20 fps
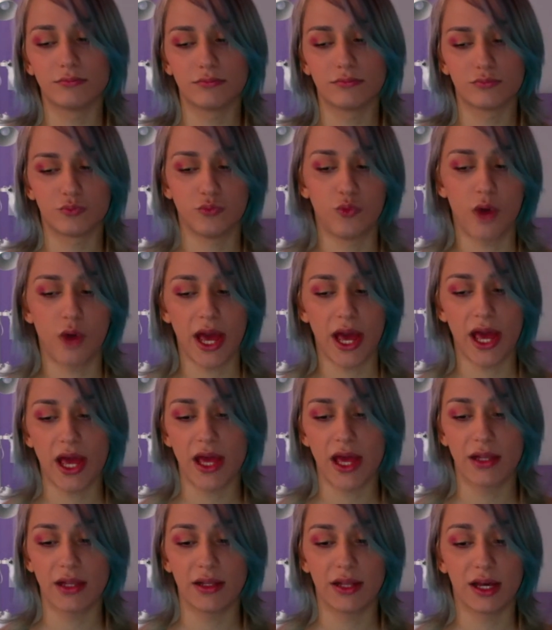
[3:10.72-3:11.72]

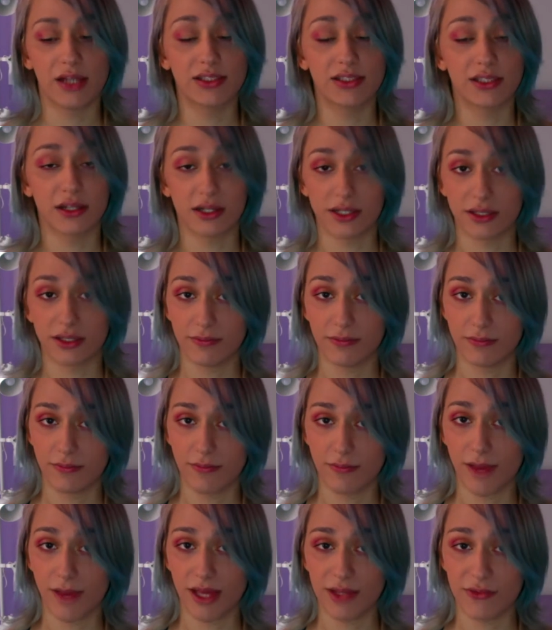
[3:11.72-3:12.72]
when I started
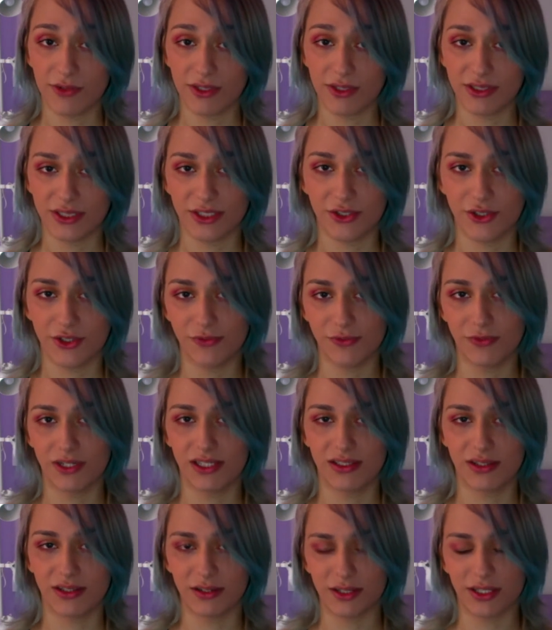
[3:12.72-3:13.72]
my transition, when I
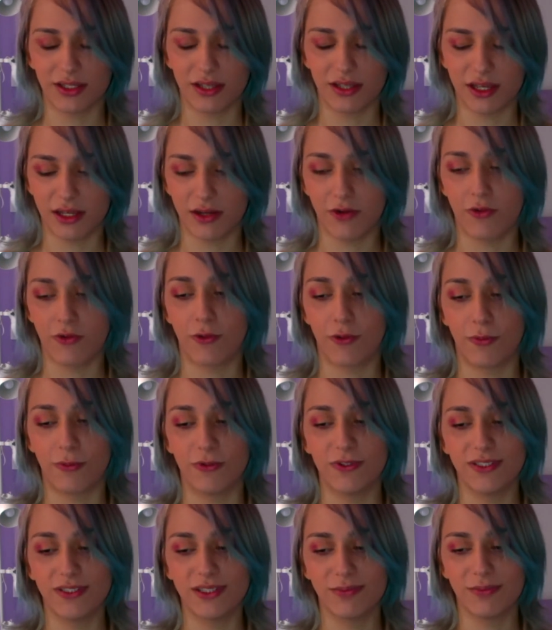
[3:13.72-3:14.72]
started taking
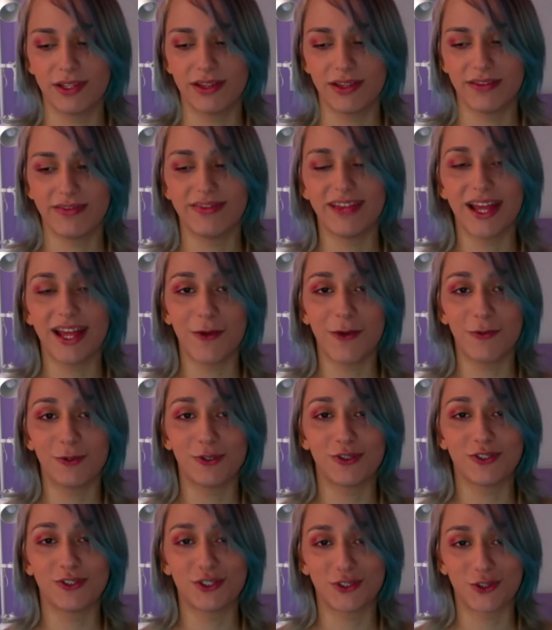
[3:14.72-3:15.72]
hormones, but then I
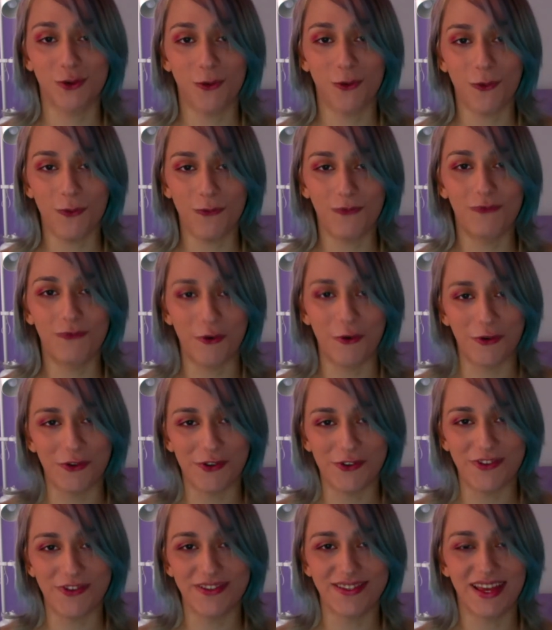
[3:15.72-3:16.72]
was so
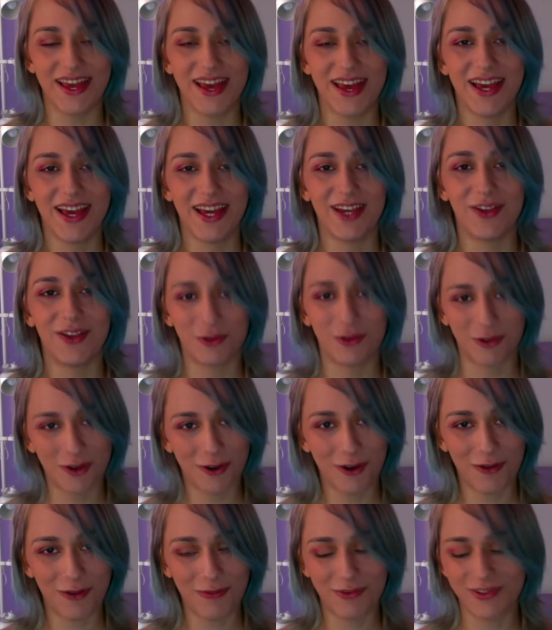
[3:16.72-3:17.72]
focused into
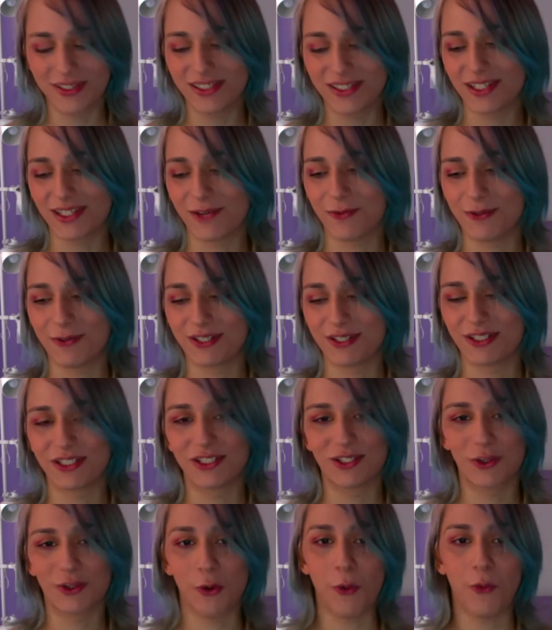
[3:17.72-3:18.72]
hormones. I was
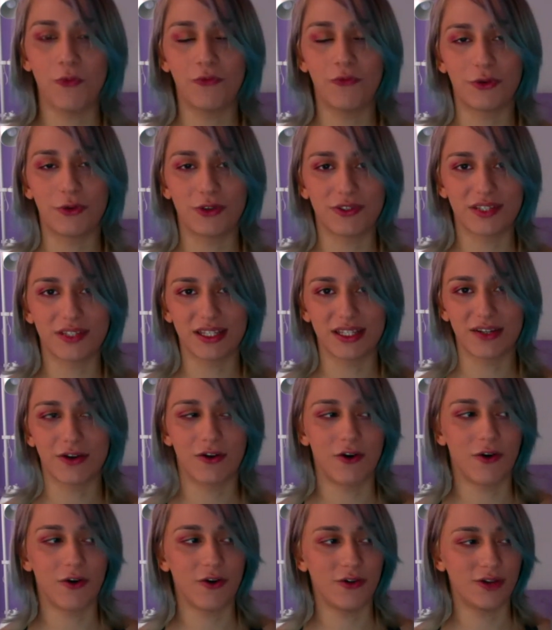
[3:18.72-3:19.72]
so focusing
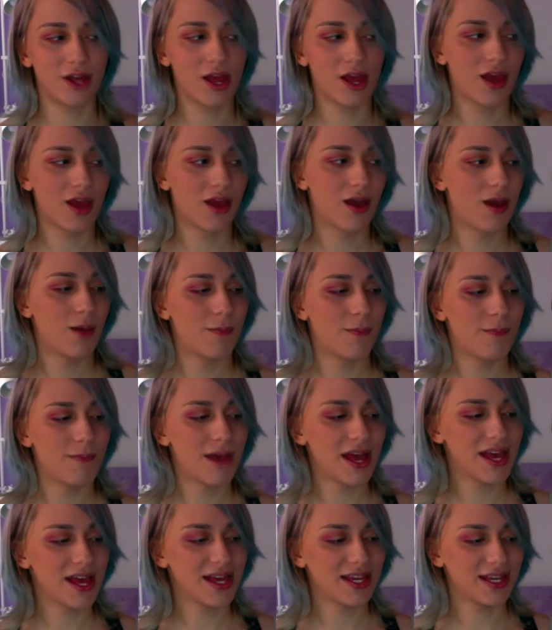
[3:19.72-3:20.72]
on
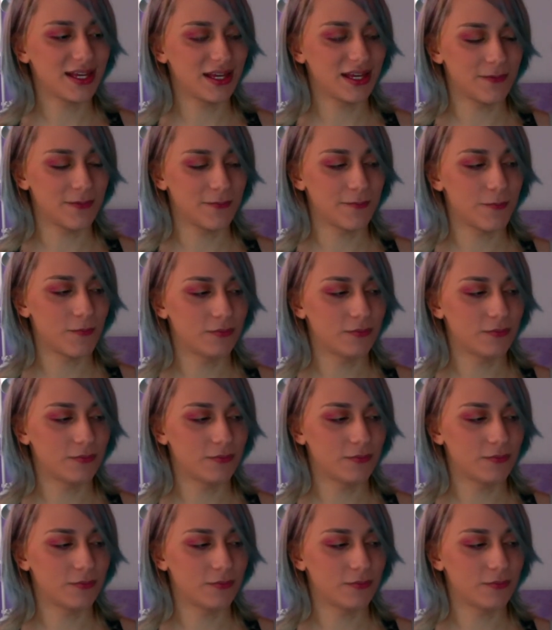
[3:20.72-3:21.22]
my, you